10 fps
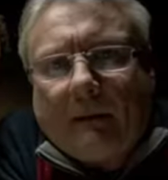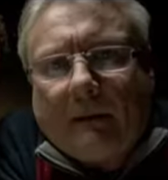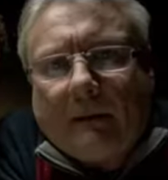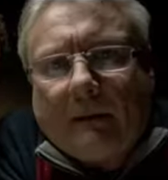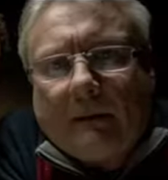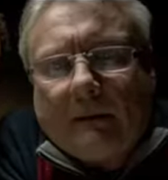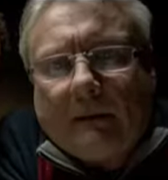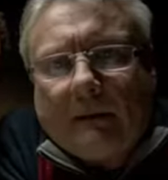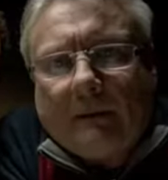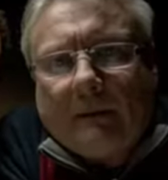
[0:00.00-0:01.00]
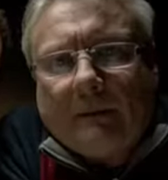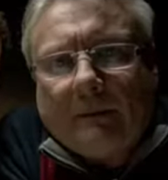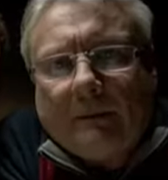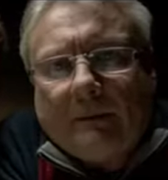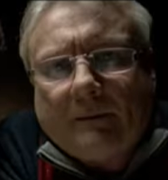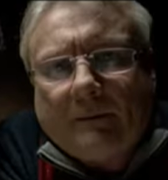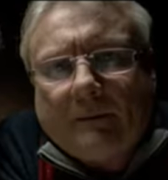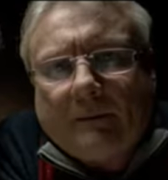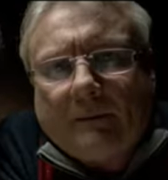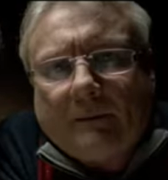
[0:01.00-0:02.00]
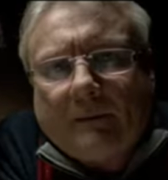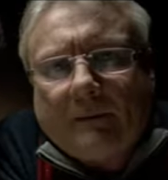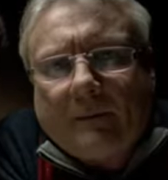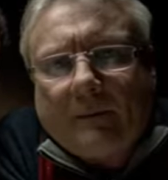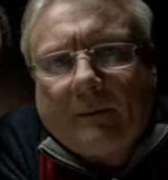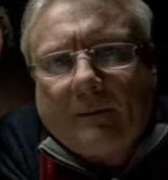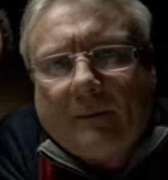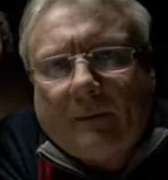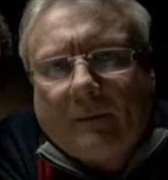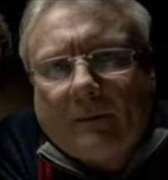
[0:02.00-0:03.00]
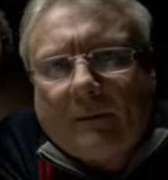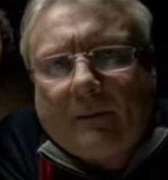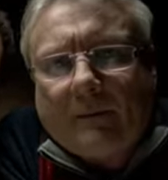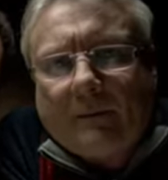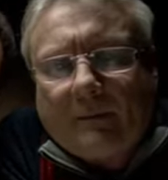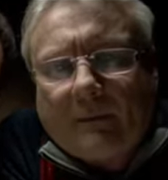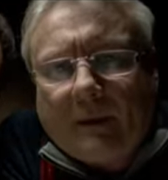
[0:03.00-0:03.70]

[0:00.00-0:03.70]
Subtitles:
This person isn't speaking.